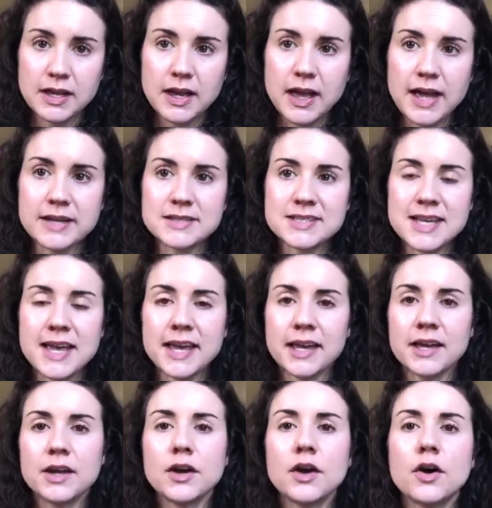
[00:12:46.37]
and
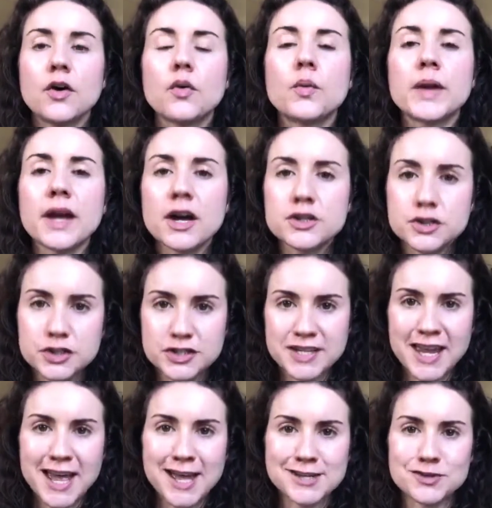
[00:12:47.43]
say, we
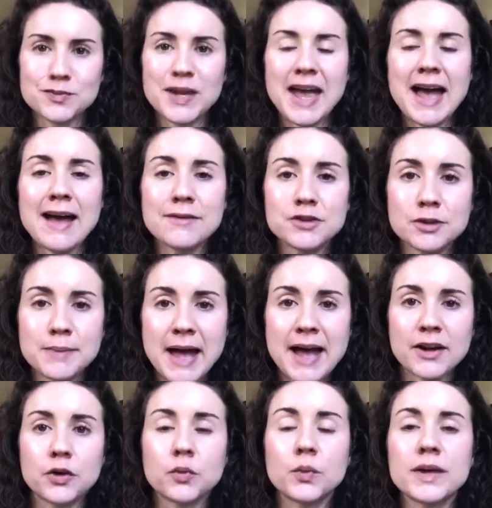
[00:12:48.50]
understand, we have your
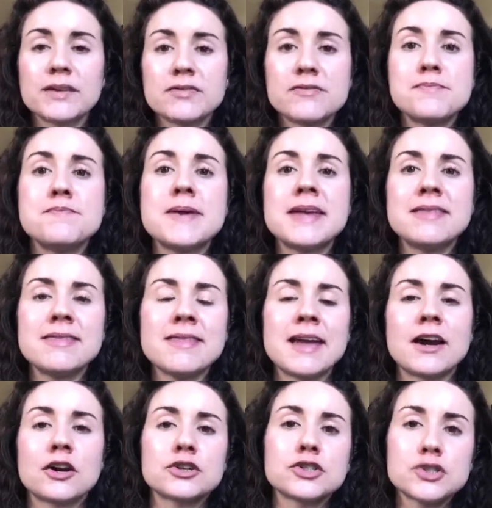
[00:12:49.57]
back, we've been
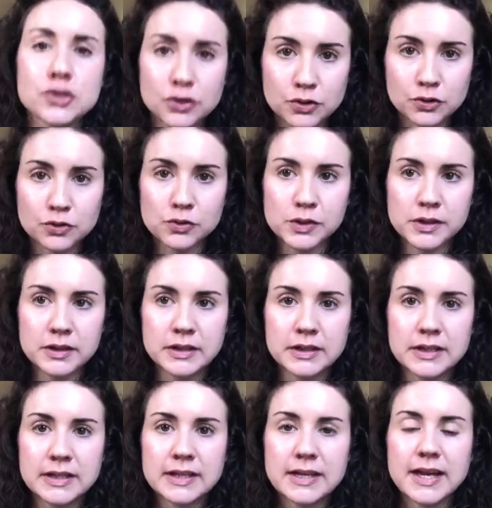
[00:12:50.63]
there too,
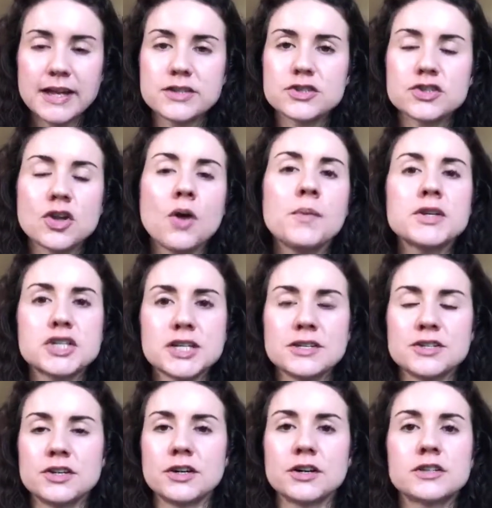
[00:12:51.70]
it's so much
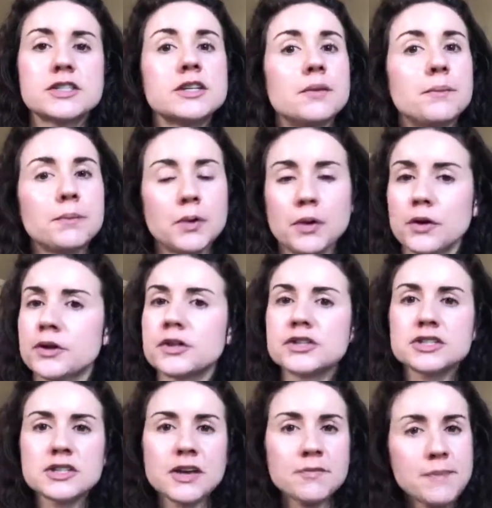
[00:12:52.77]
easier to pull
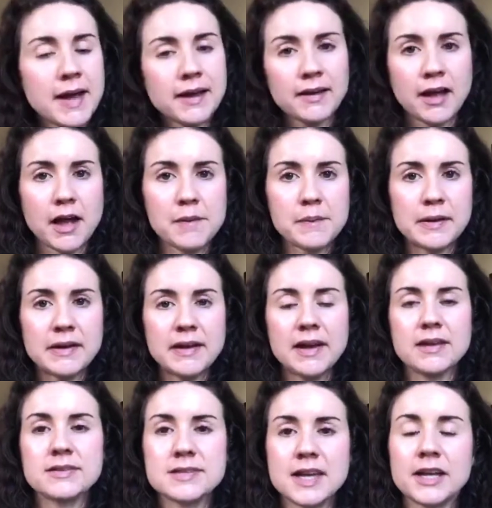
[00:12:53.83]
yourself back up
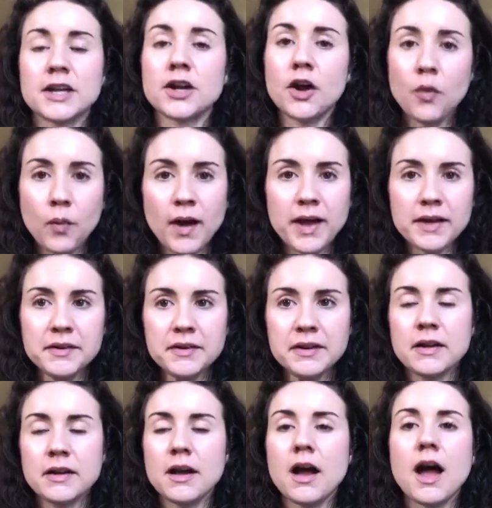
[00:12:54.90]
and say, you know what?
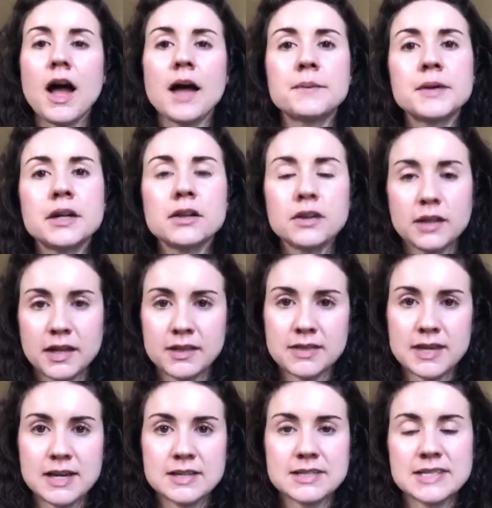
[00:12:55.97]
I'm going to look at
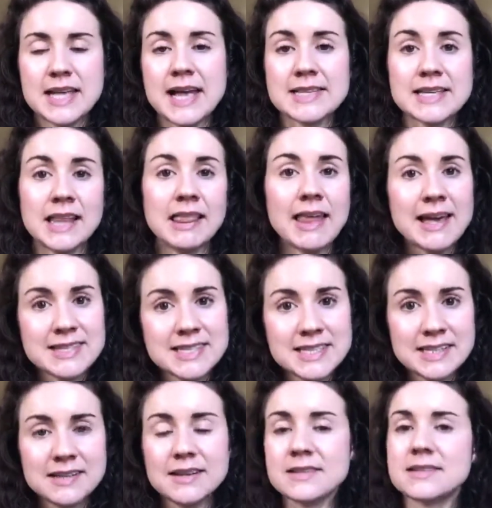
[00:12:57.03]
this as a
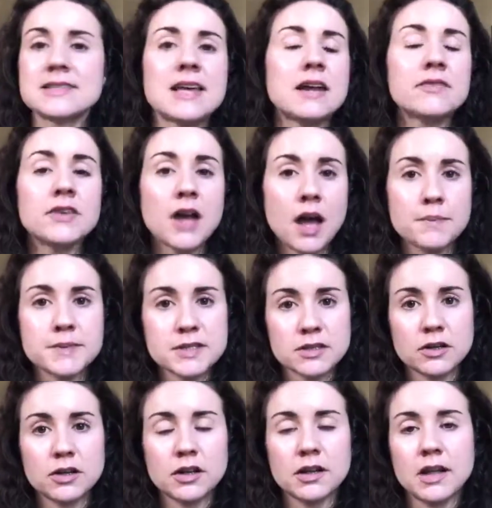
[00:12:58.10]
lesson instead of an
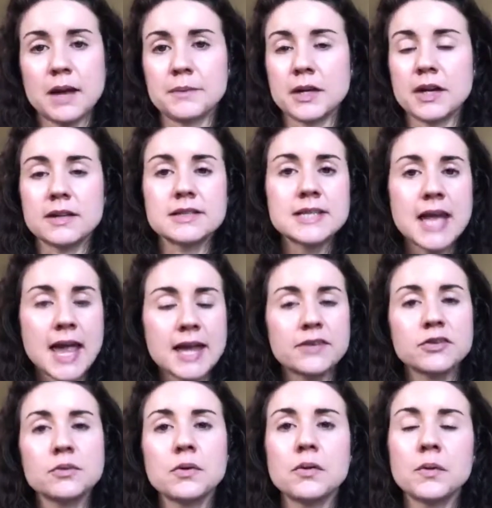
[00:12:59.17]
obstacle. I'm going to take
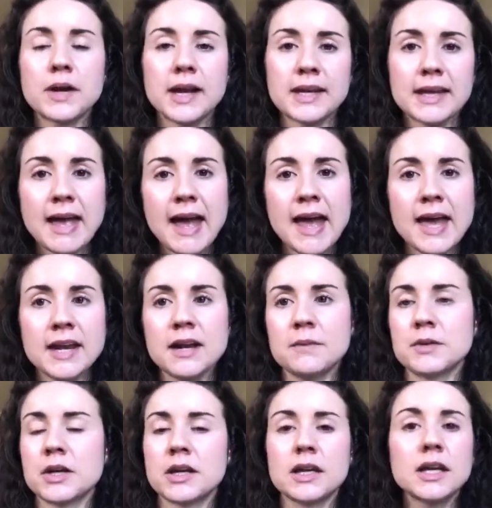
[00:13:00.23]
from it what I can. I'm
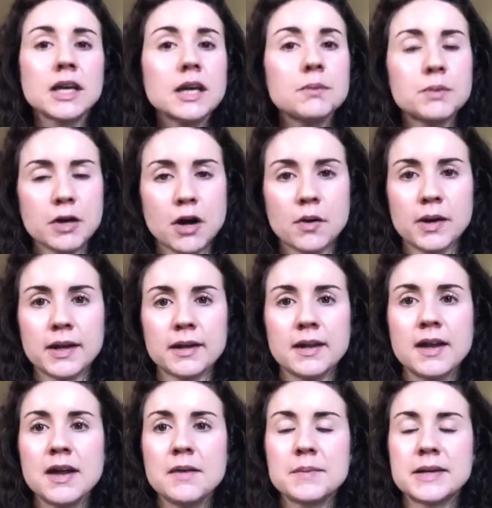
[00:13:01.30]
going to keep going
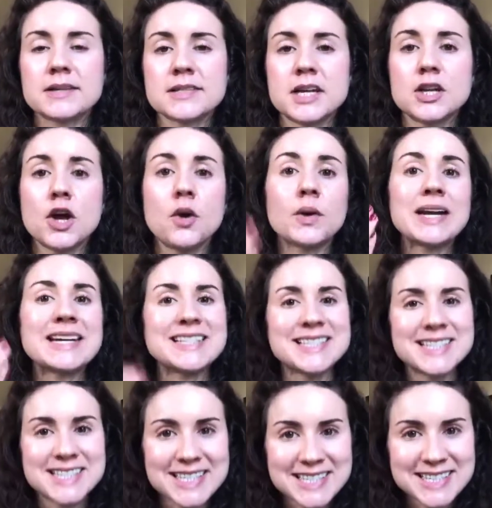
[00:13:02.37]
because I know
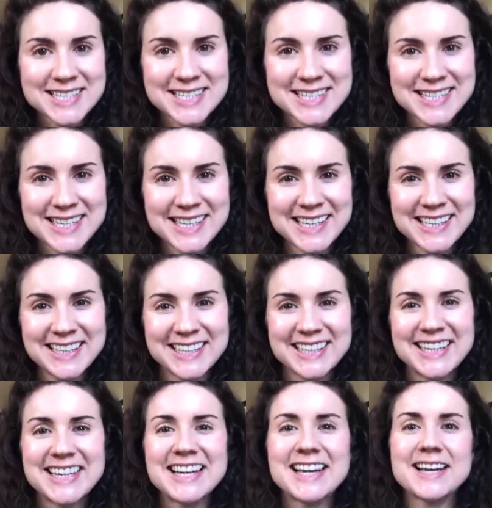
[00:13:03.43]
consistency
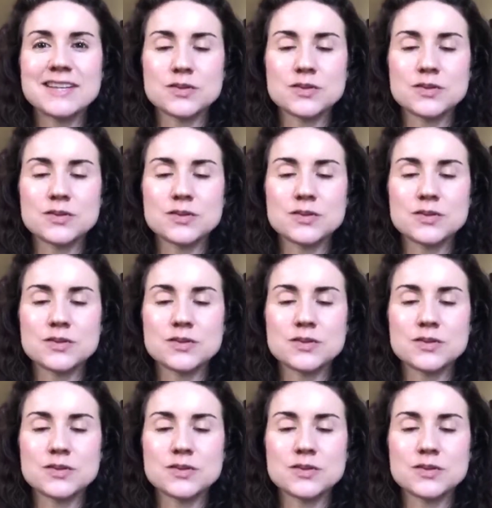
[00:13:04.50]
is